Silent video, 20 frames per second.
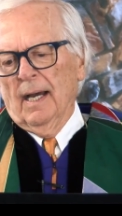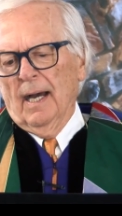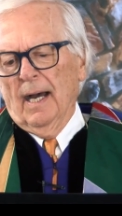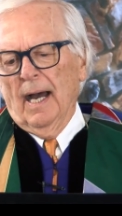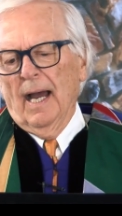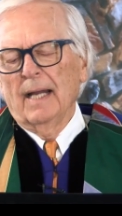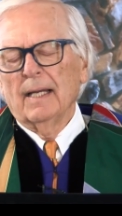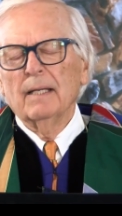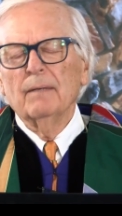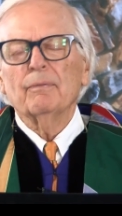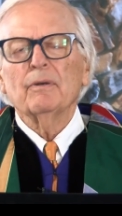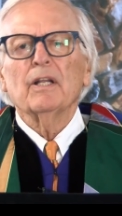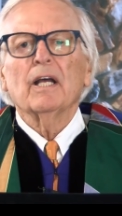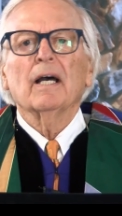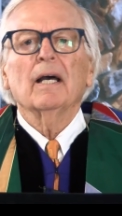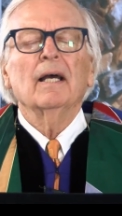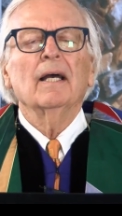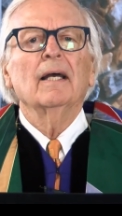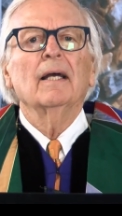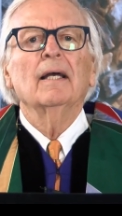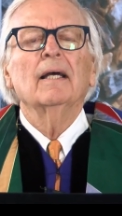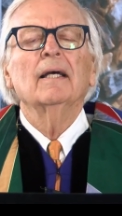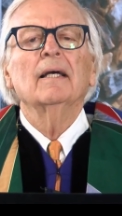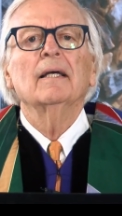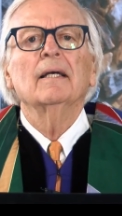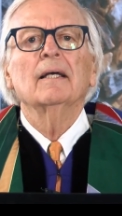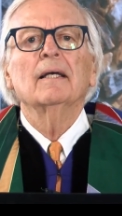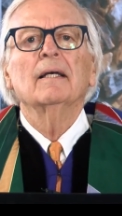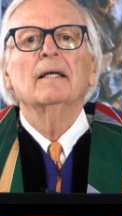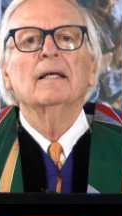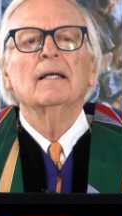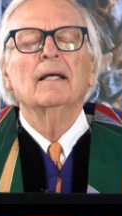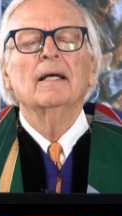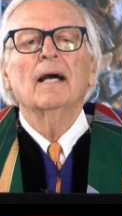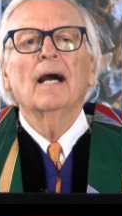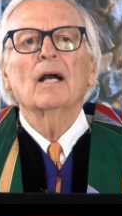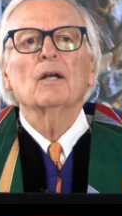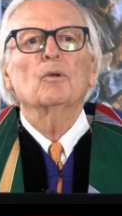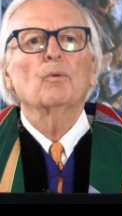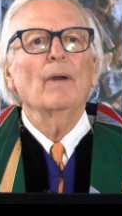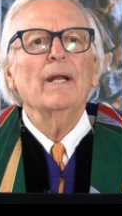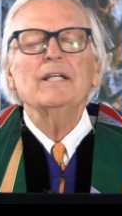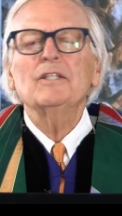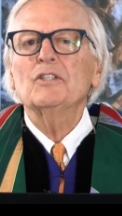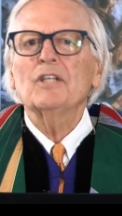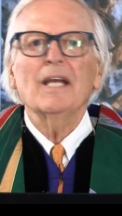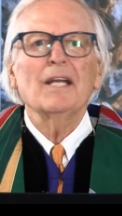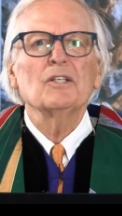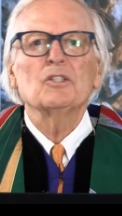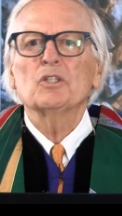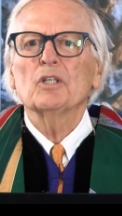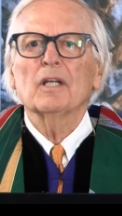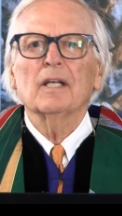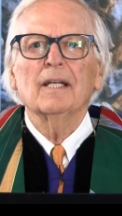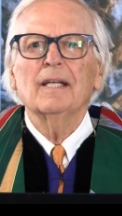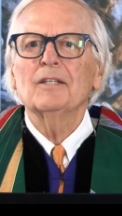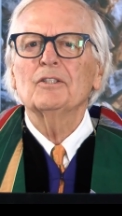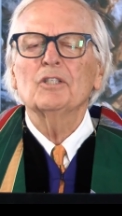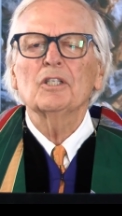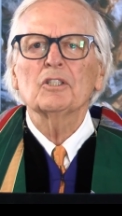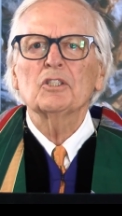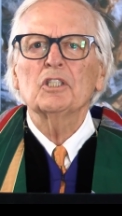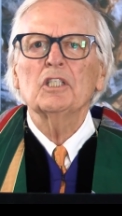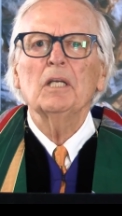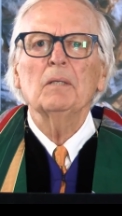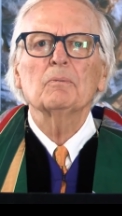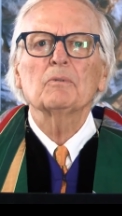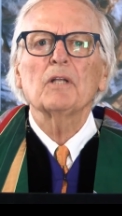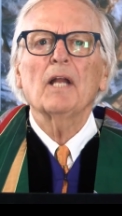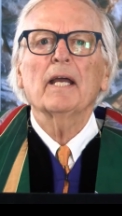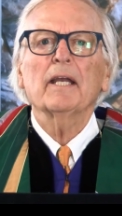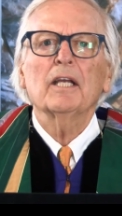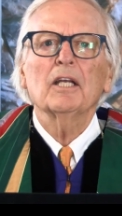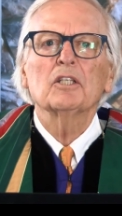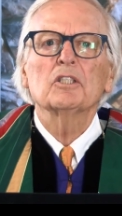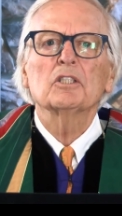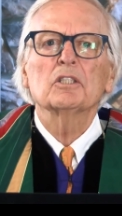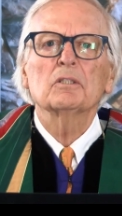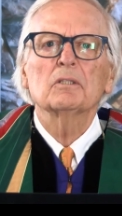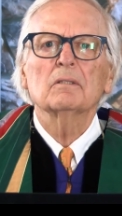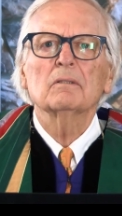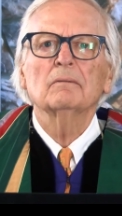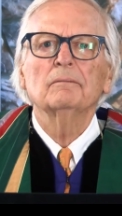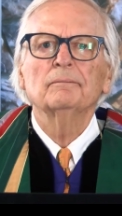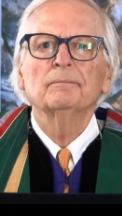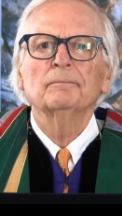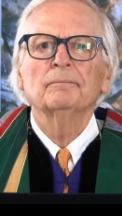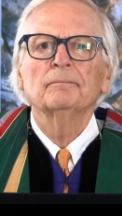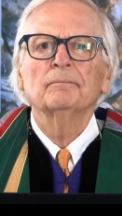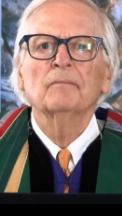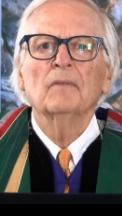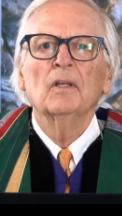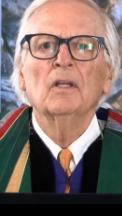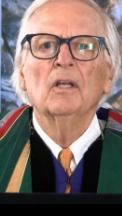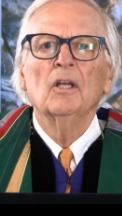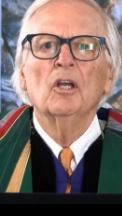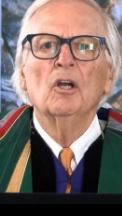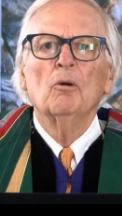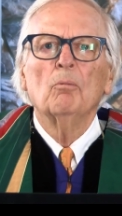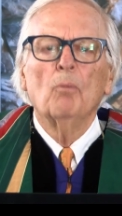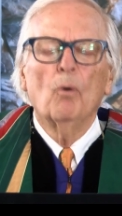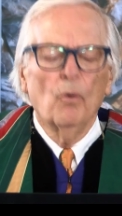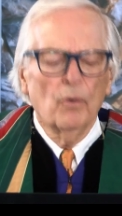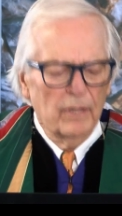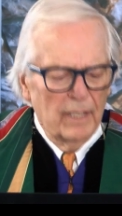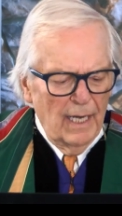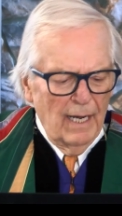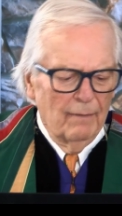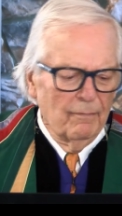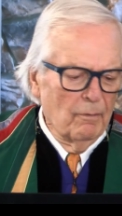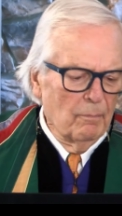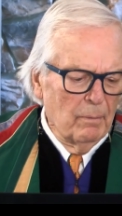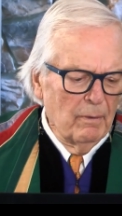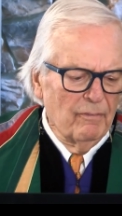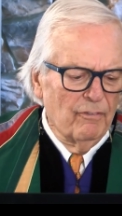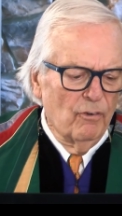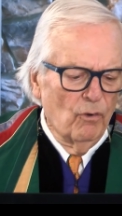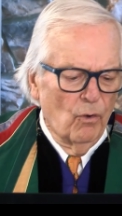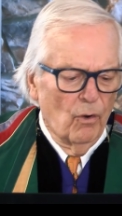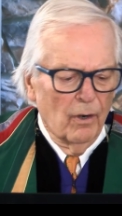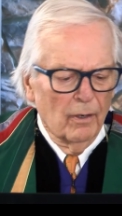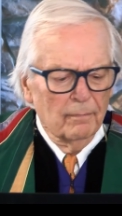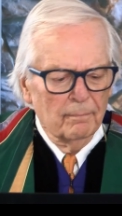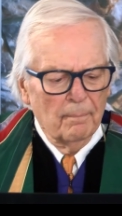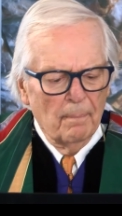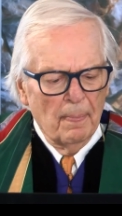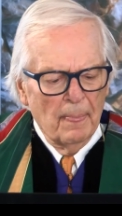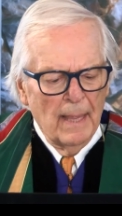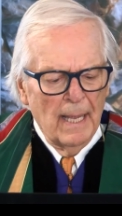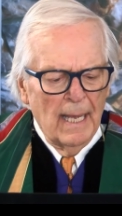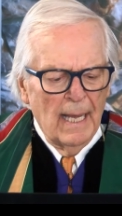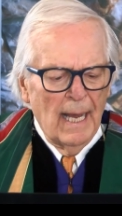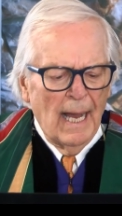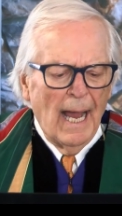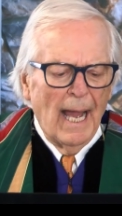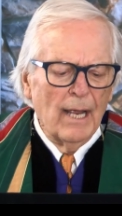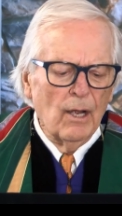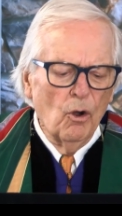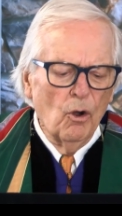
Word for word: I live with a great tension. It just seems like it's more than ever before. I